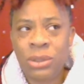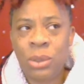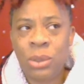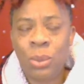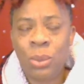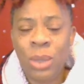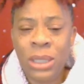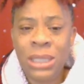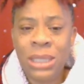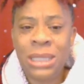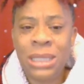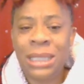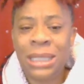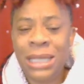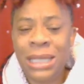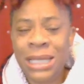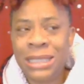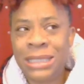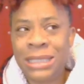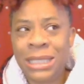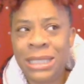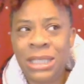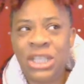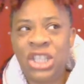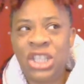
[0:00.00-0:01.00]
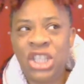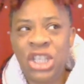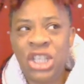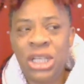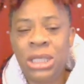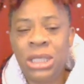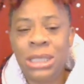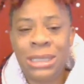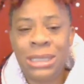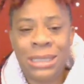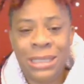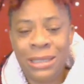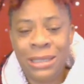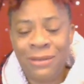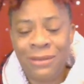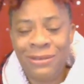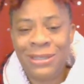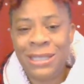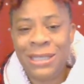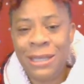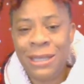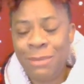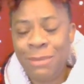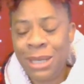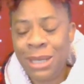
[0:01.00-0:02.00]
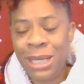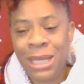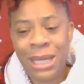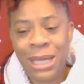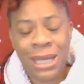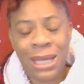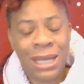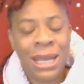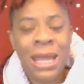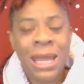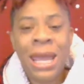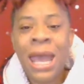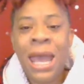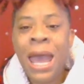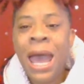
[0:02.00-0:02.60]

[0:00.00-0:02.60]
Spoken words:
So one of the ladies says she doesn't even take Medicaid.